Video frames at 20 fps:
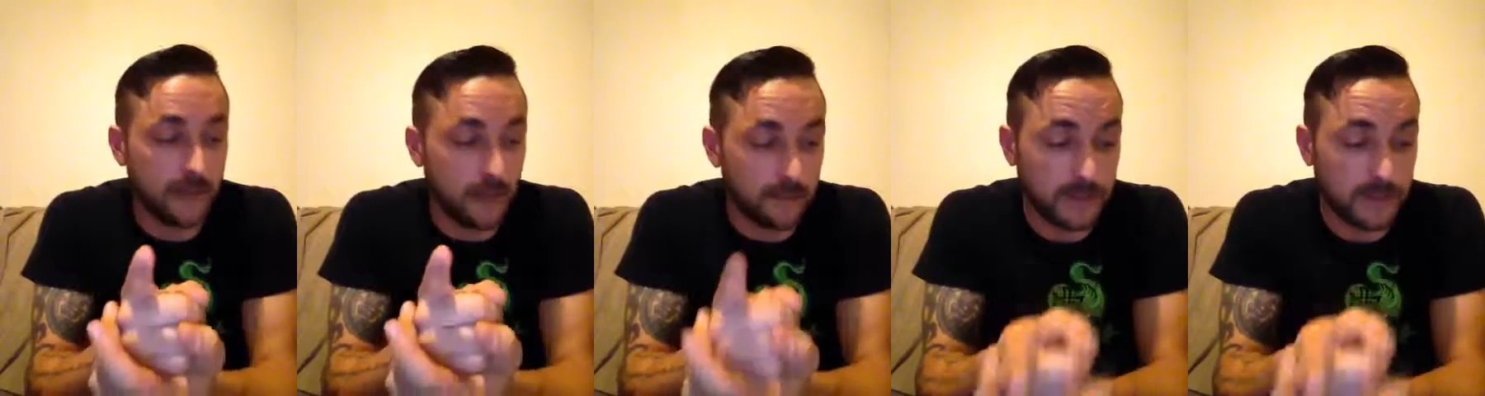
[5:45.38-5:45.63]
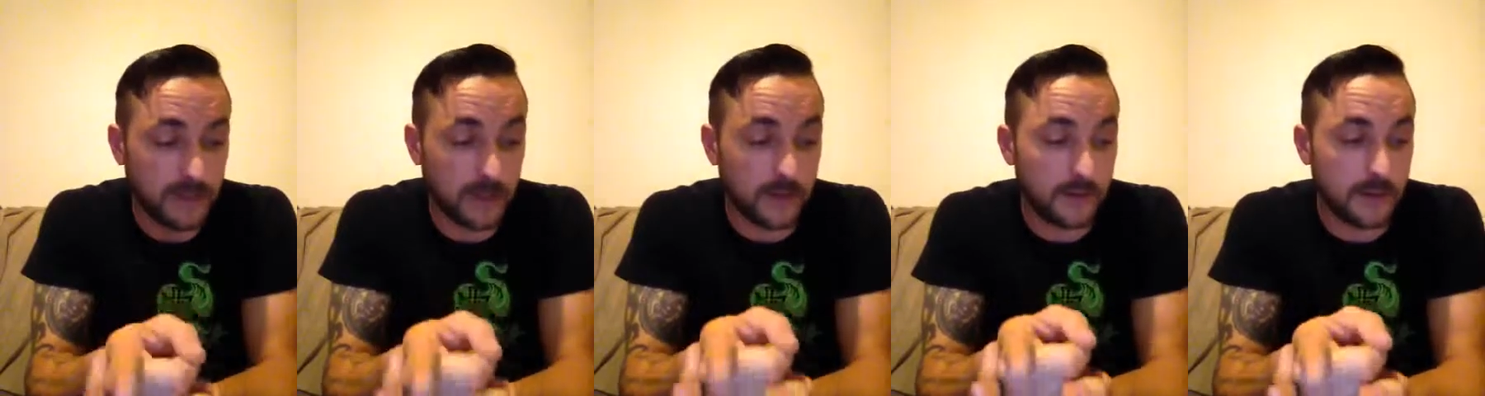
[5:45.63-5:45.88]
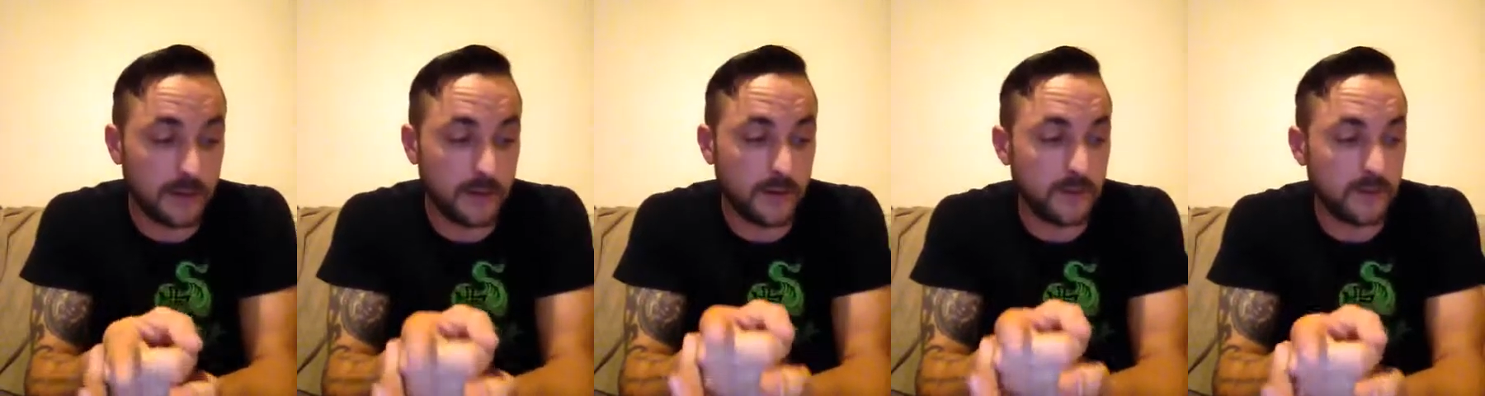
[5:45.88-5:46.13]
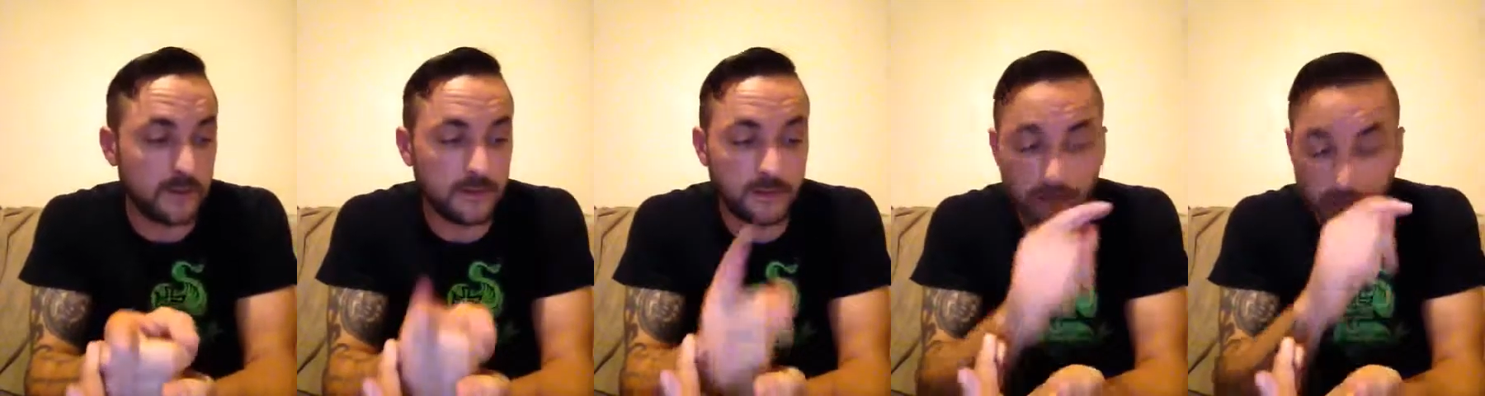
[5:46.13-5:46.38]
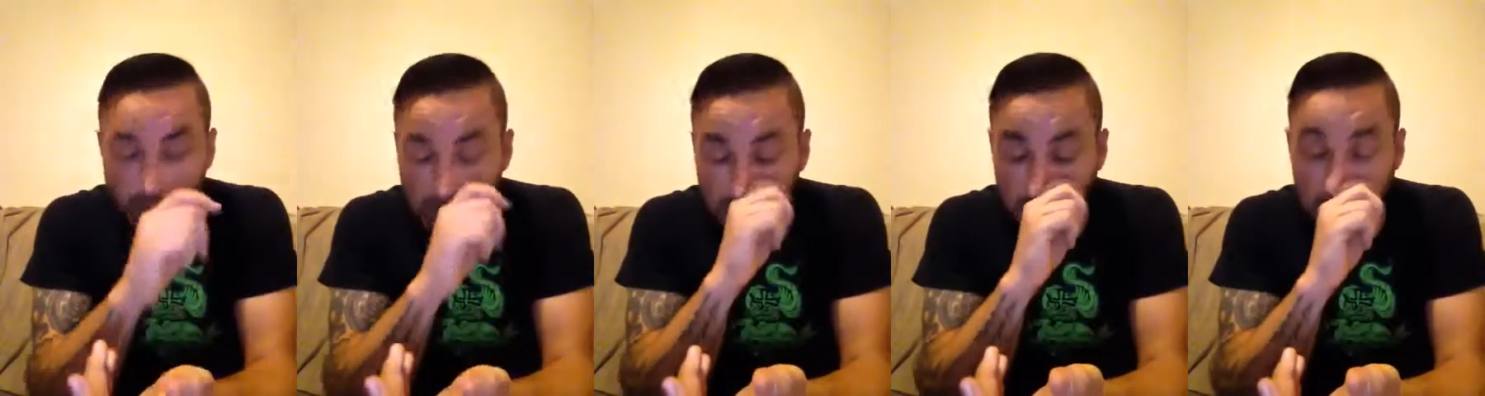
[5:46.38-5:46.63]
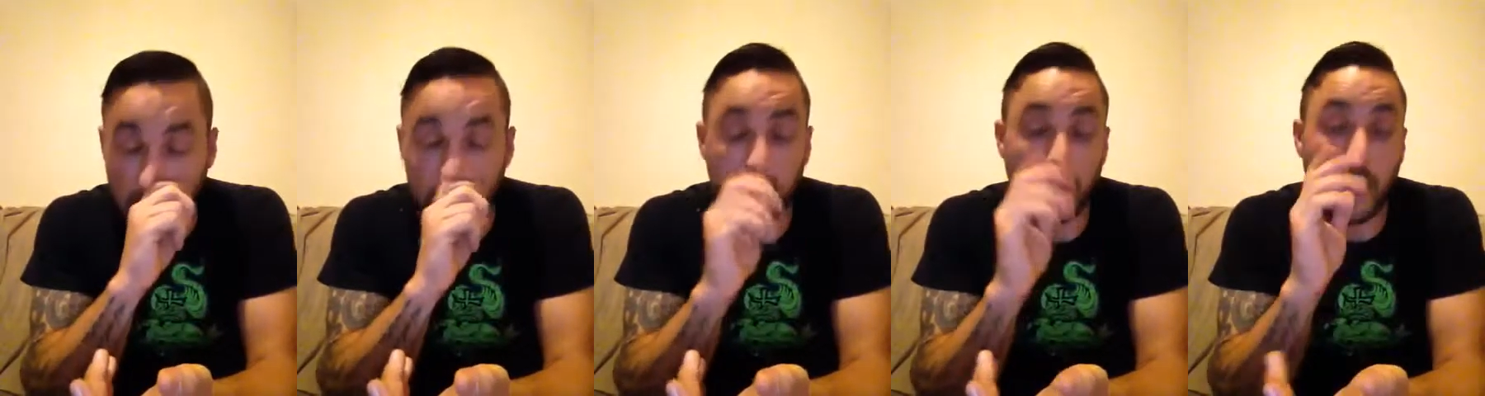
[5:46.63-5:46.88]
I'm telling you, I,
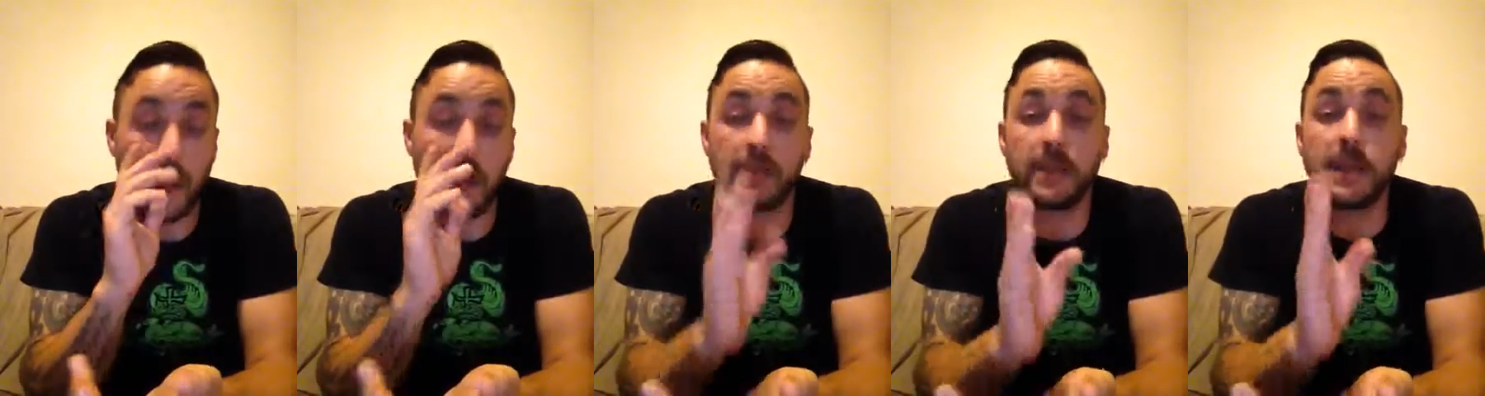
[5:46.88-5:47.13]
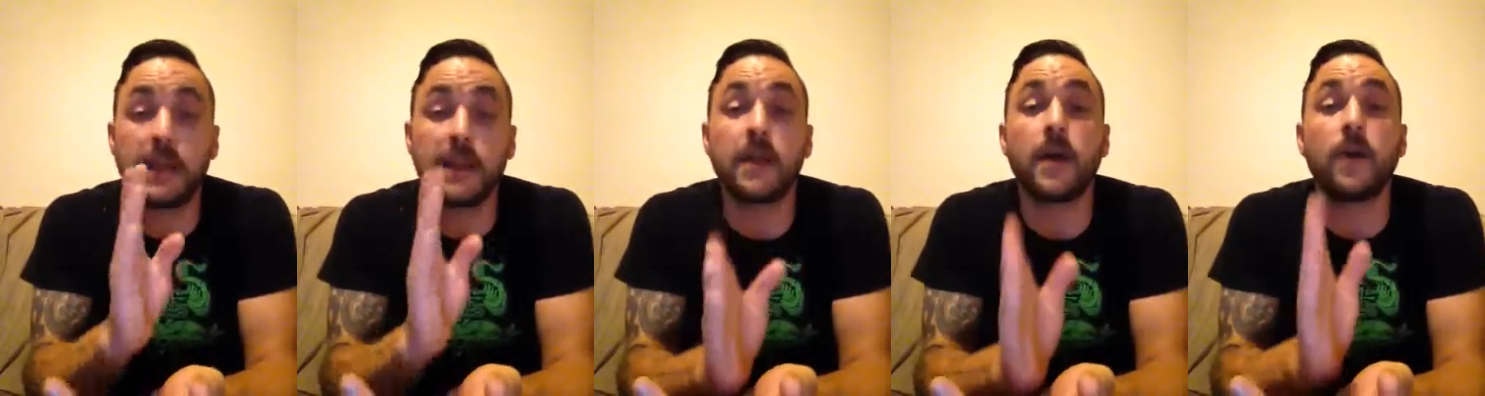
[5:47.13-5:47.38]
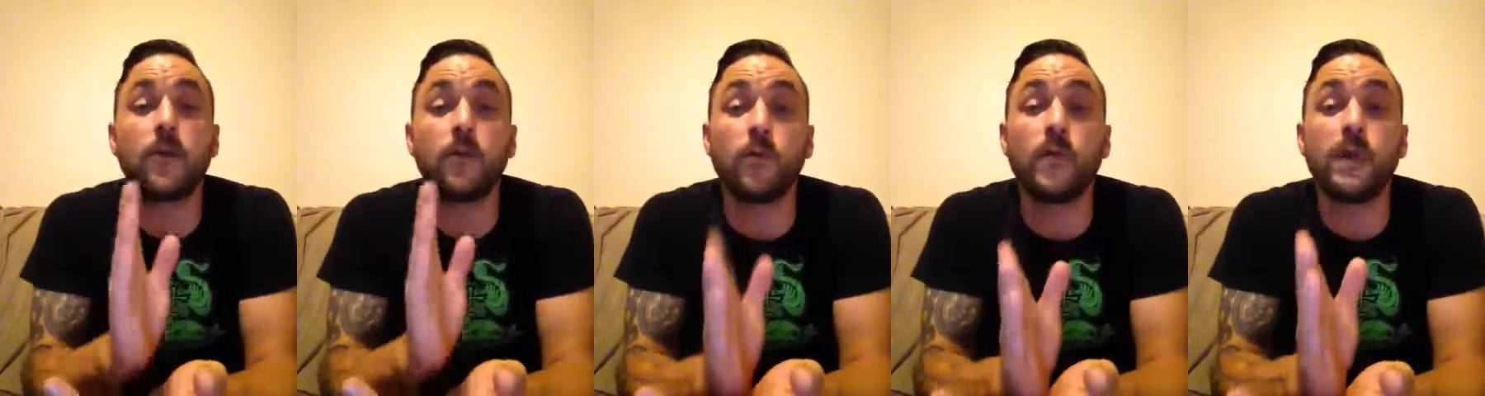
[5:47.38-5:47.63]
I, I, cannot